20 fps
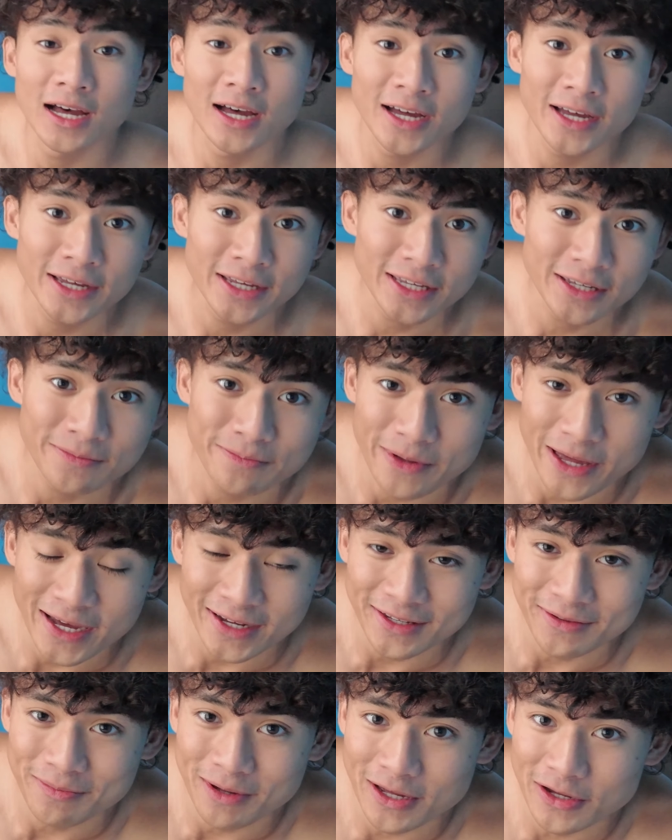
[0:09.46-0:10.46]
I am
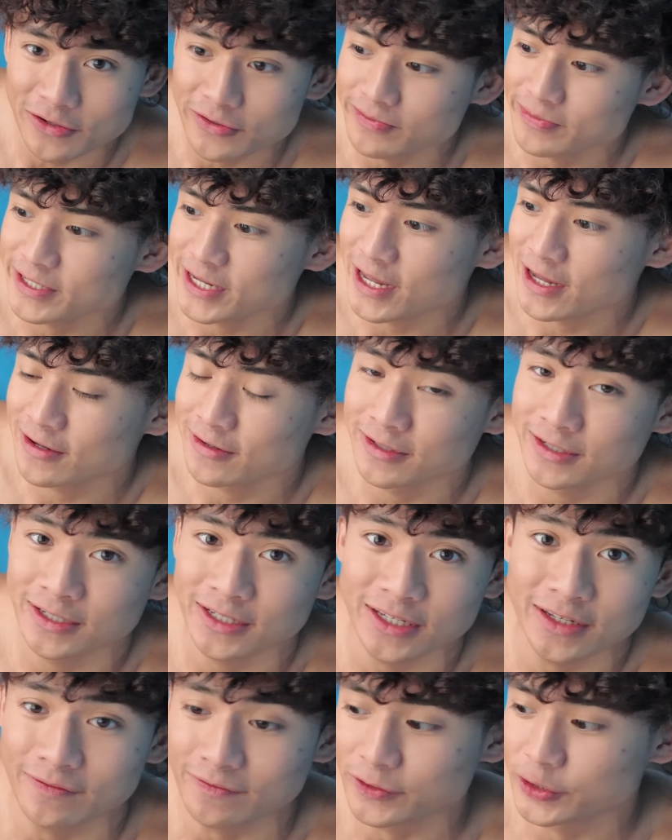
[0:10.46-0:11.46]
back in my hometown
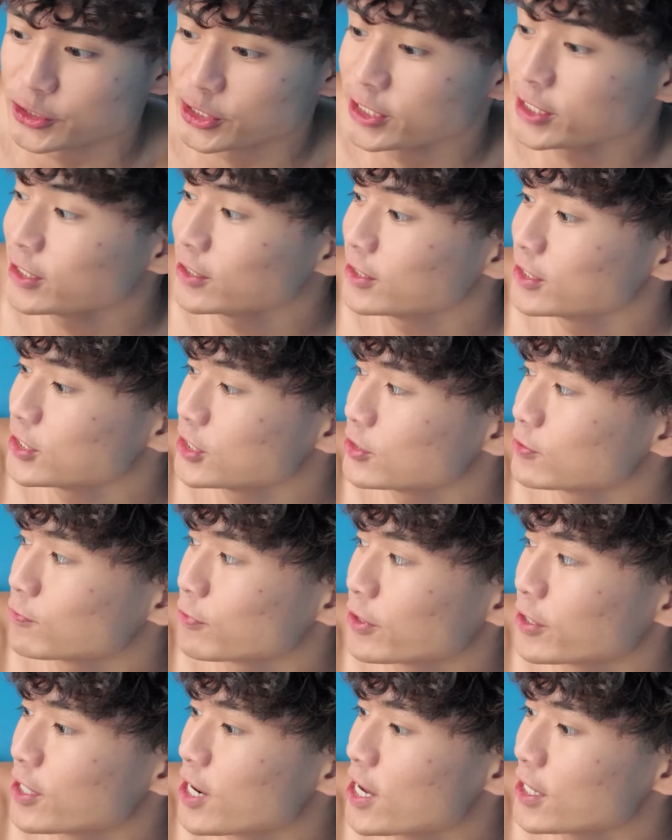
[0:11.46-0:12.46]
in Virginia. This is
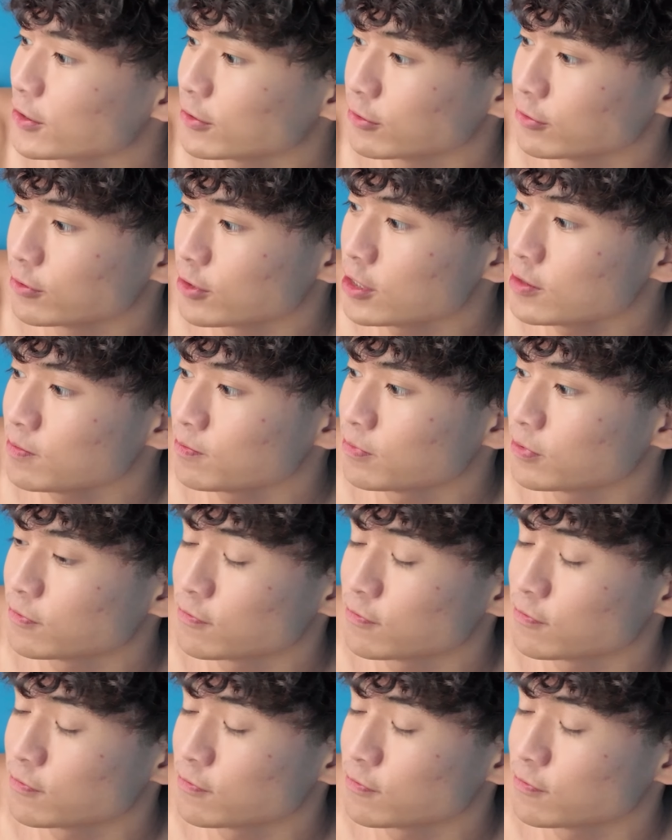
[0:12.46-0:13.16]
where I grew up